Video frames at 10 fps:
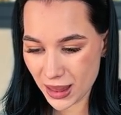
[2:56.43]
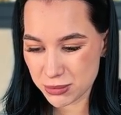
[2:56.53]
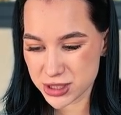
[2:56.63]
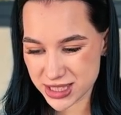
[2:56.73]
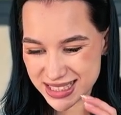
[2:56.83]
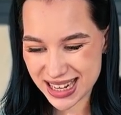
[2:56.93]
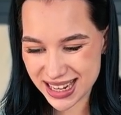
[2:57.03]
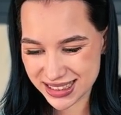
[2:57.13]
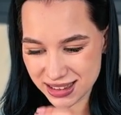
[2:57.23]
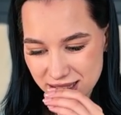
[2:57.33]
We just didn't
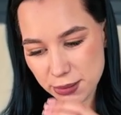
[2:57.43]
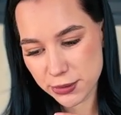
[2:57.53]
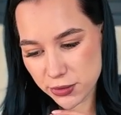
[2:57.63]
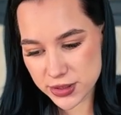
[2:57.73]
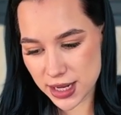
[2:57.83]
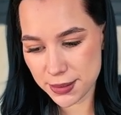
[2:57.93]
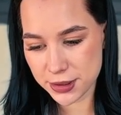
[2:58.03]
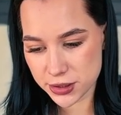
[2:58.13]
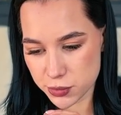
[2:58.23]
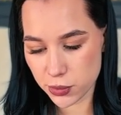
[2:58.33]
have a little bit of time
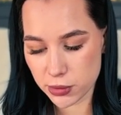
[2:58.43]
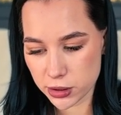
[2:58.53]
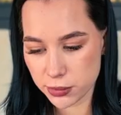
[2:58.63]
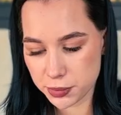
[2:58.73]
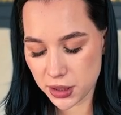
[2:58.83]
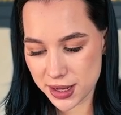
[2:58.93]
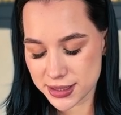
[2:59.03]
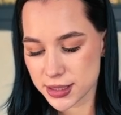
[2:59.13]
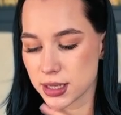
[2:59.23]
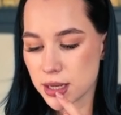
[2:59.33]
because we were in the
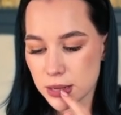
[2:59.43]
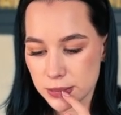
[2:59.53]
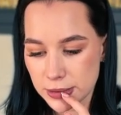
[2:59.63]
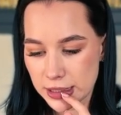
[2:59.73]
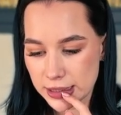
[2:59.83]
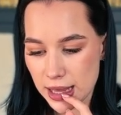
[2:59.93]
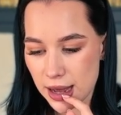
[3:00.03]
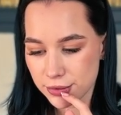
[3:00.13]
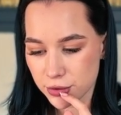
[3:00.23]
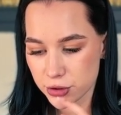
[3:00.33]
plus, but
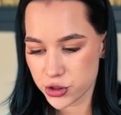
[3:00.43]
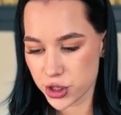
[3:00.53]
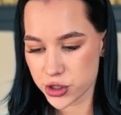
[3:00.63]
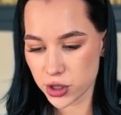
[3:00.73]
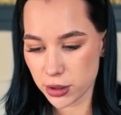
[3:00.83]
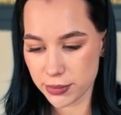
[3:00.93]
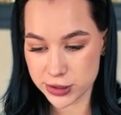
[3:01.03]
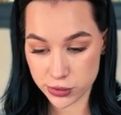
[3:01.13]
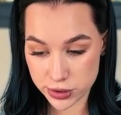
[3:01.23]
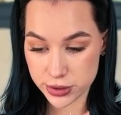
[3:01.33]
after it changed a little bit.
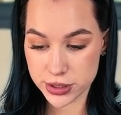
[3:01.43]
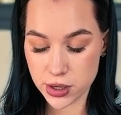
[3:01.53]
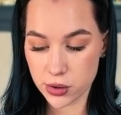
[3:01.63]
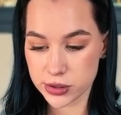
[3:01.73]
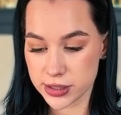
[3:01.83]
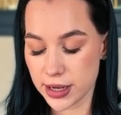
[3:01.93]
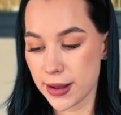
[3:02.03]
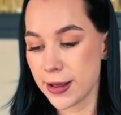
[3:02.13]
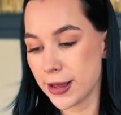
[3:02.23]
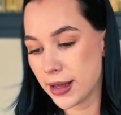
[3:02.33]
So as you can see, also
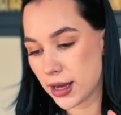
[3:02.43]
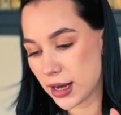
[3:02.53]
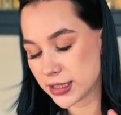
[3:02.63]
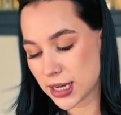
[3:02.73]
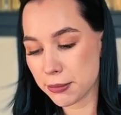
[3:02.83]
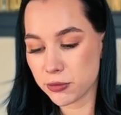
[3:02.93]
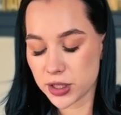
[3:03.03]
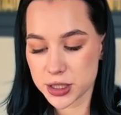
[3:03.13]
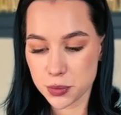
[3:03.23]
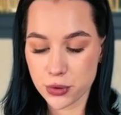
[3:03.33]
time of the
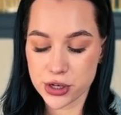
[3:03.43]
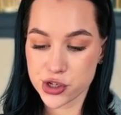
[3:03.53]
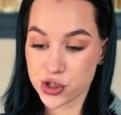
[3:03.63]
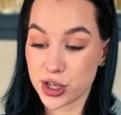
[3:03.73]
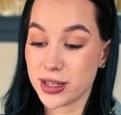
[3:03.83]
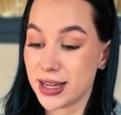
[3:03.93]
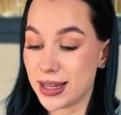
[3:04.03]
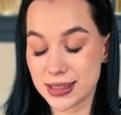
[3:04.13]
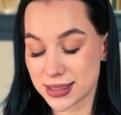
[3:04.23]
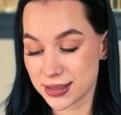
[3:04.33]
expiration
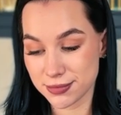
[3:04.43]
is